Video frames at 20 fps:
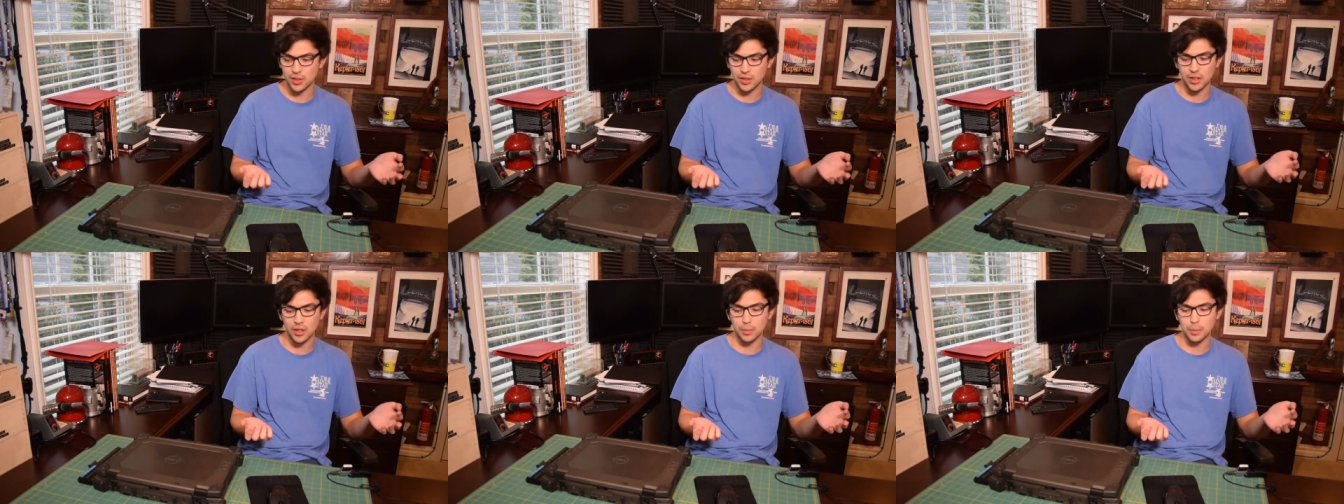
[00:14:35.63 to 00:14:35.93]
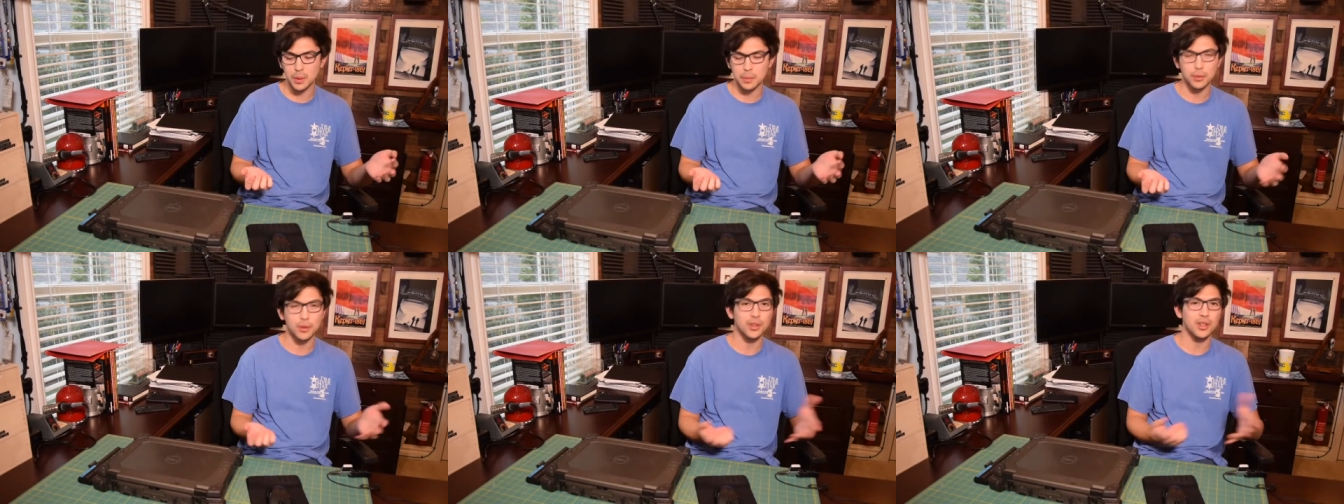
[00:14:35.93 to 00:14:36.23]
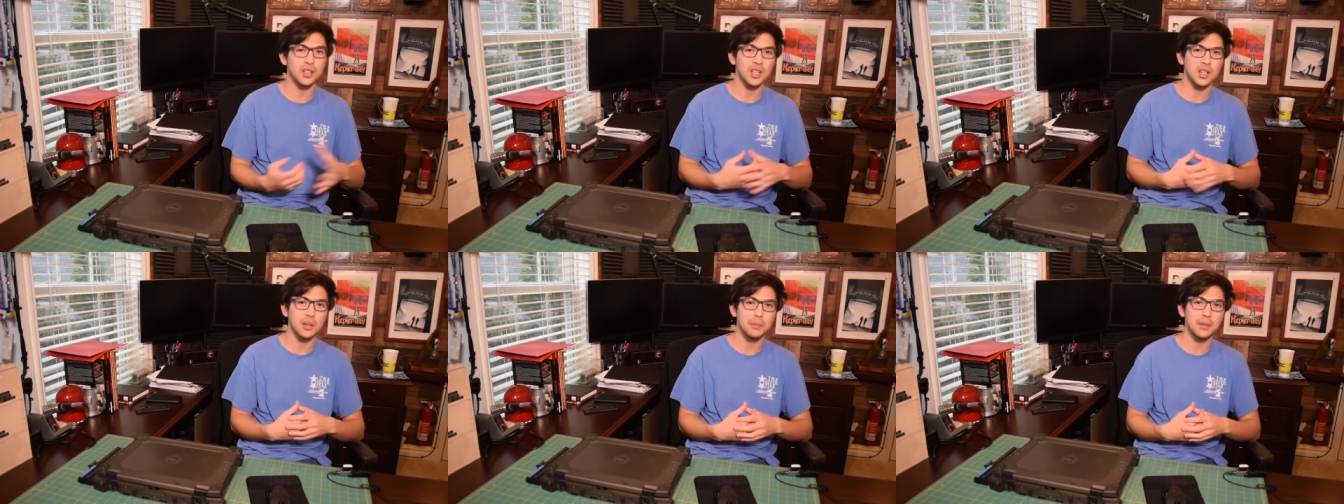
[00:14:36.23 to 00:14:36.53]
You know, people are
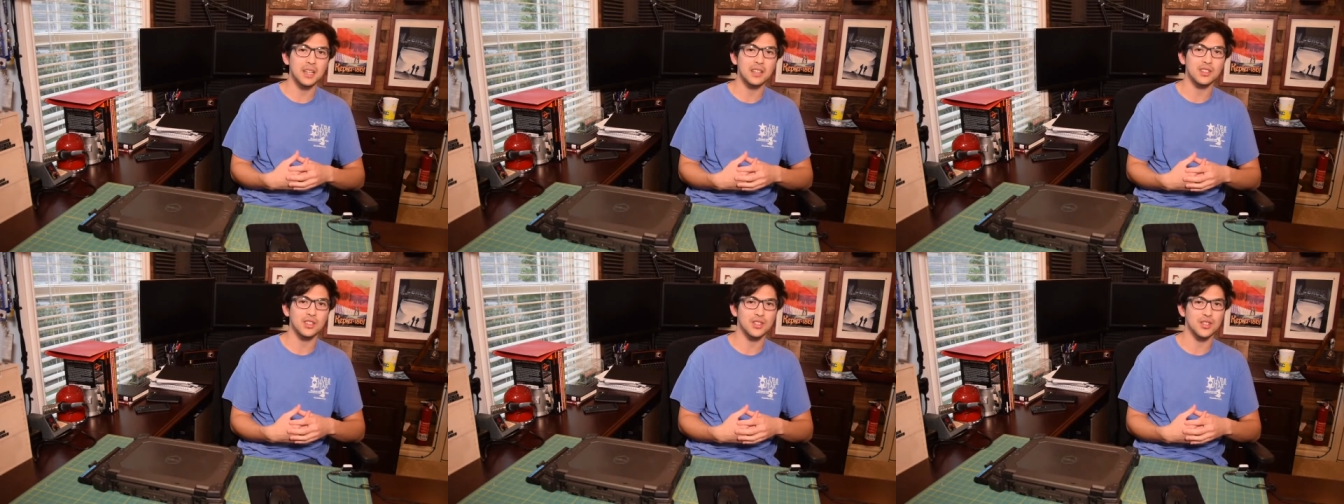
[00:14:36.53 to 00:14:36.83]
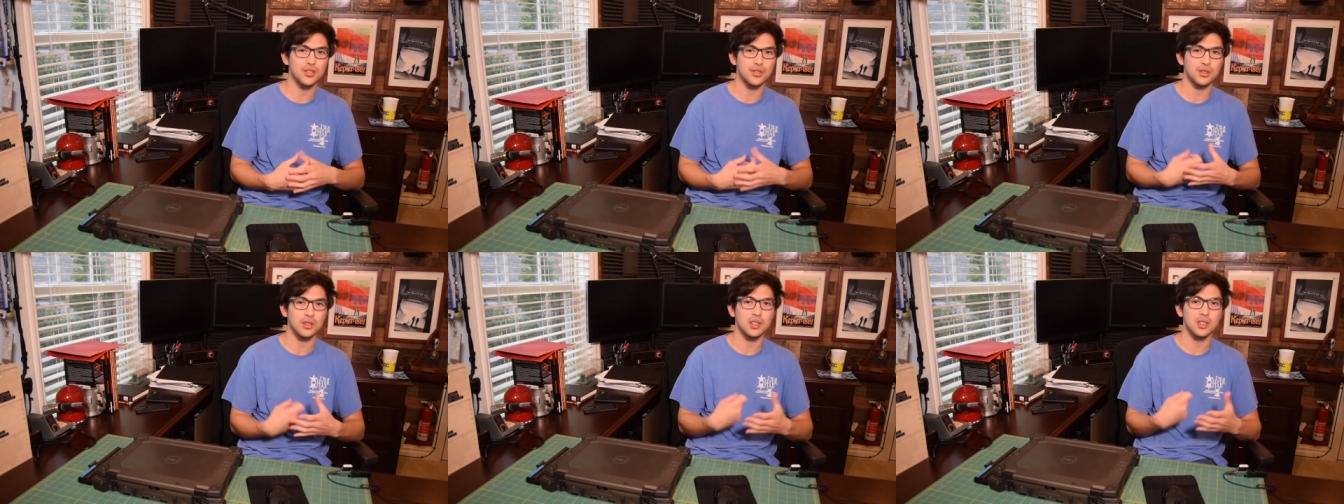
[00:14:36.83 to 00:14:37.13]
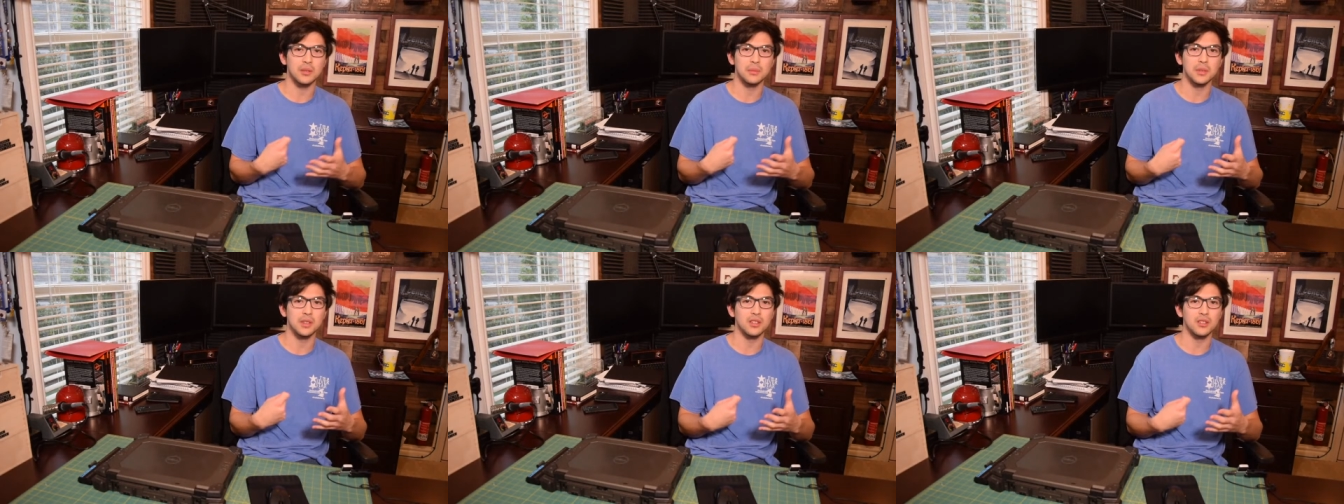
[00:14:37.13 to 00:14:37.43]
going to come back to the
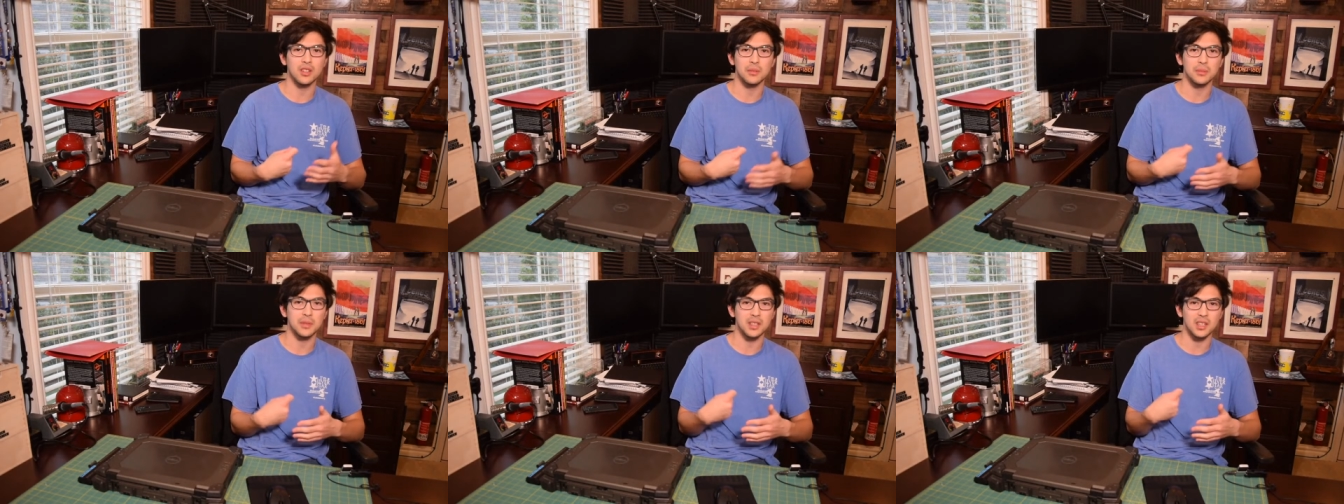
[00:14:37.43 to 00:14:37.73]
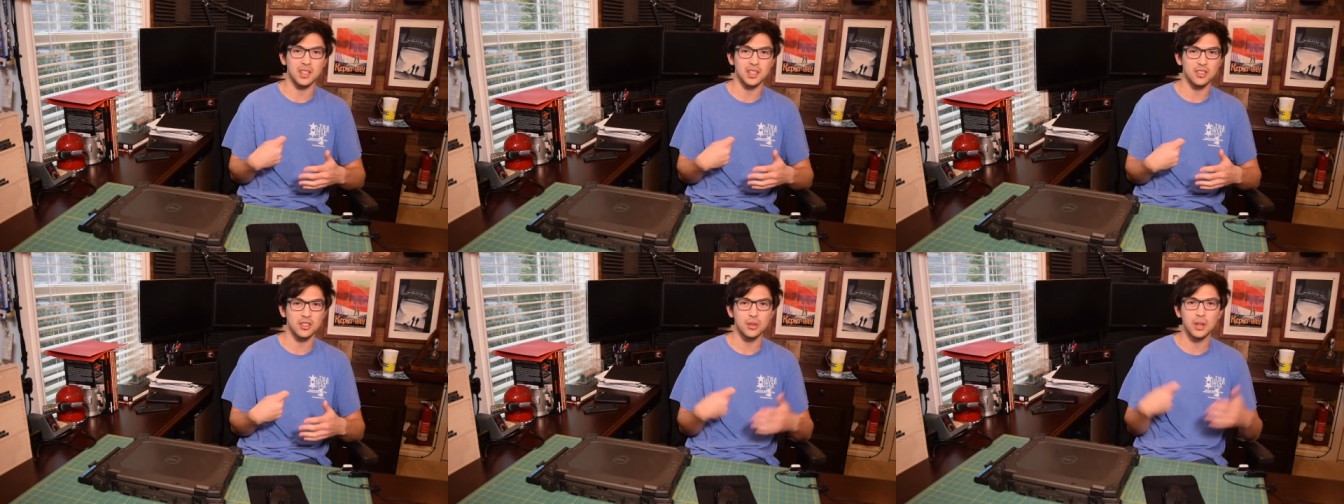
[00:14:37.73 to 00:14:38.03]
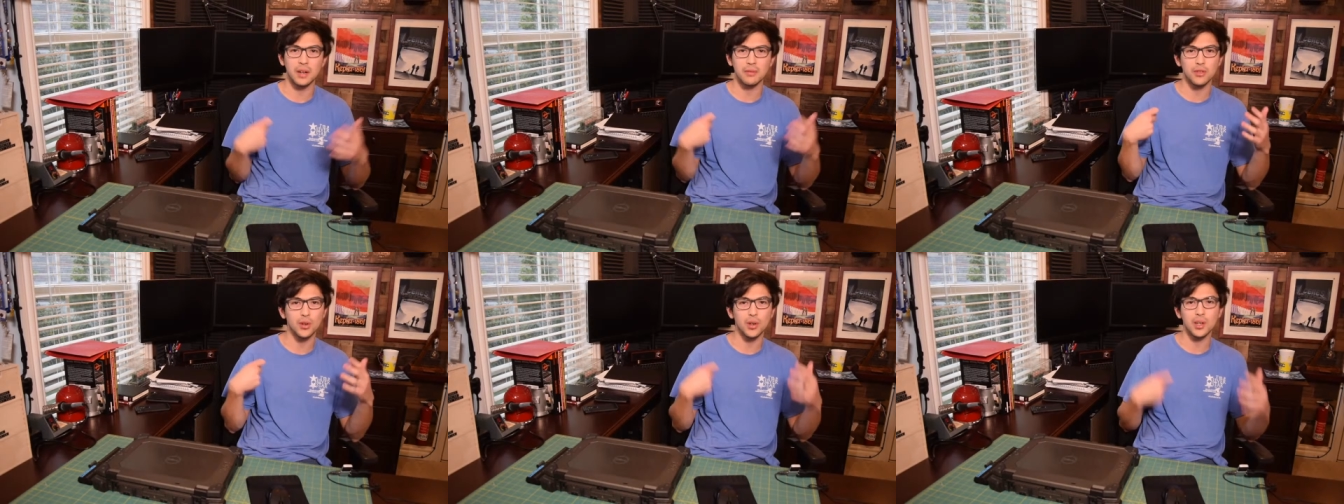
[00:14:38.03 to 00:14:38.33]
stream, and they're going to be like, you
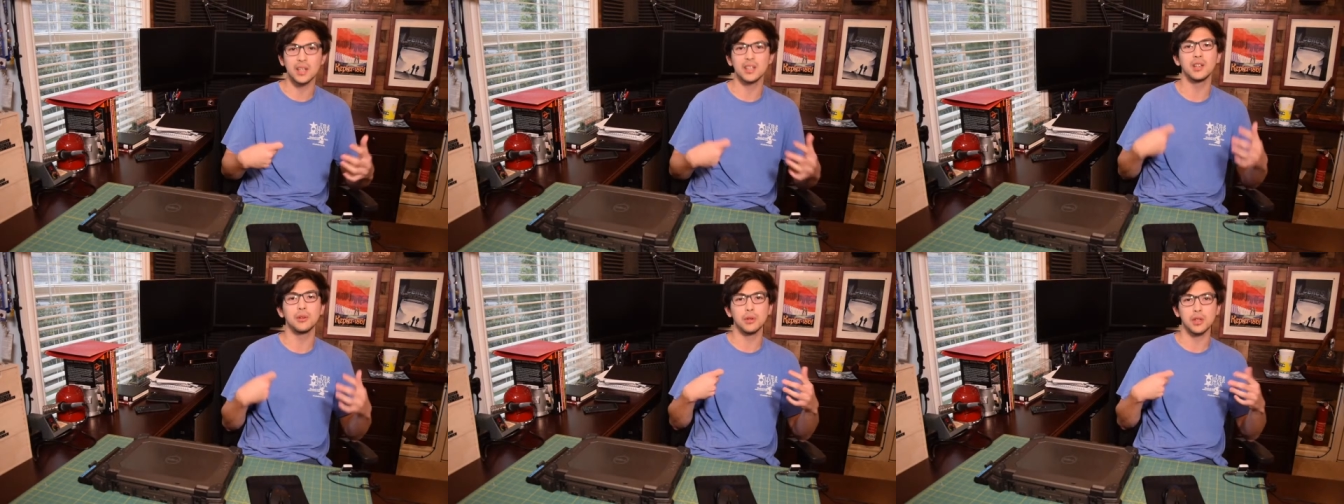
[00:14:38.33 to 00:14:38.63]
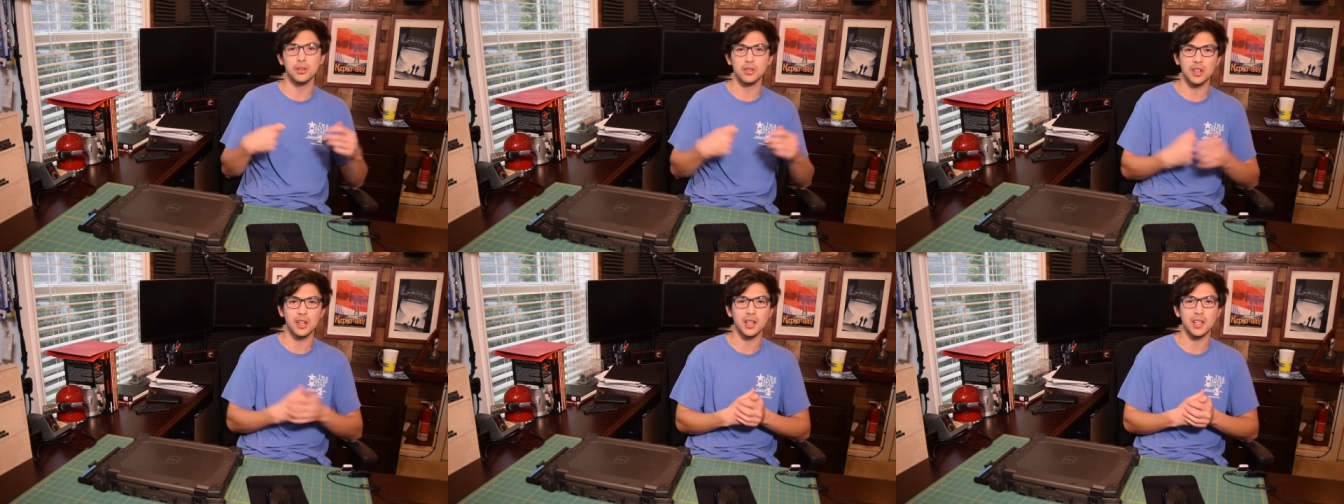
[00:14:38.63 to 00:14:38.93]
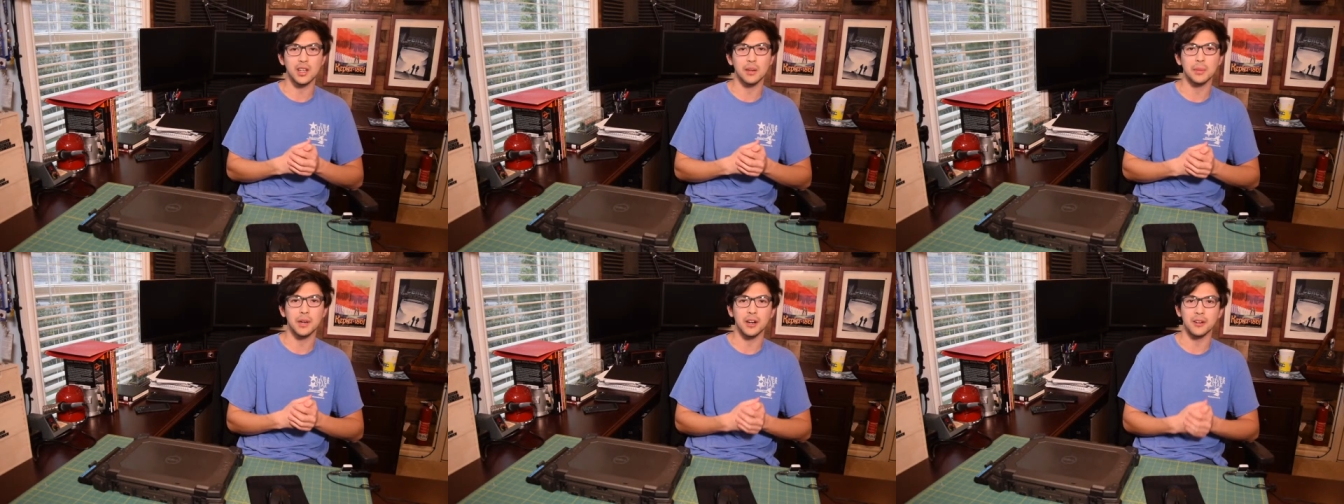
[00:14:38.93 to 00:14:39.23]
have no idea what you're
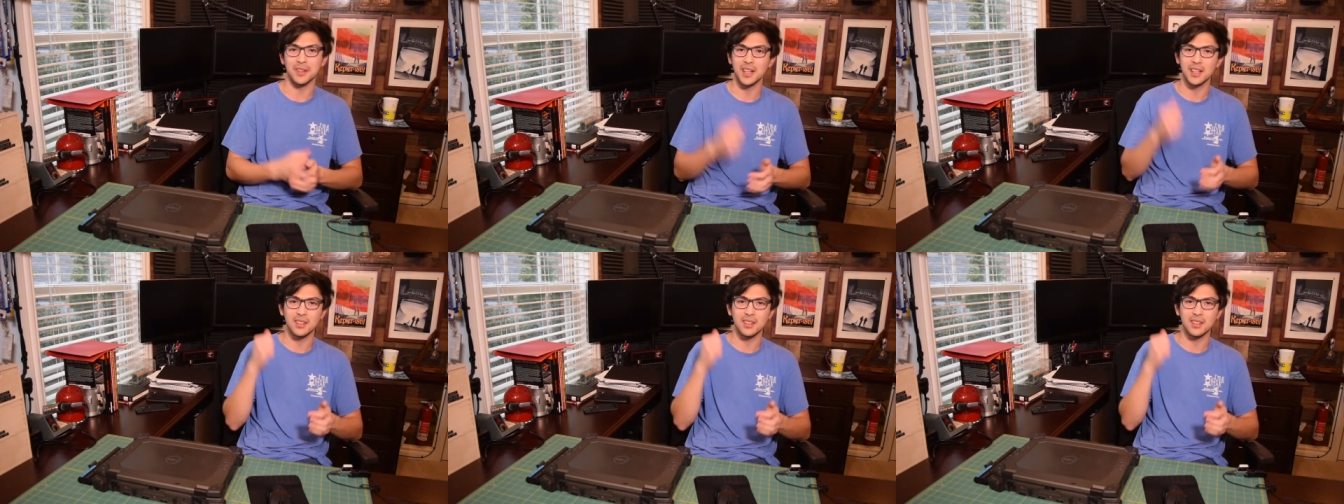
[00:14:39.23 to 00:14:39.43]
talking about.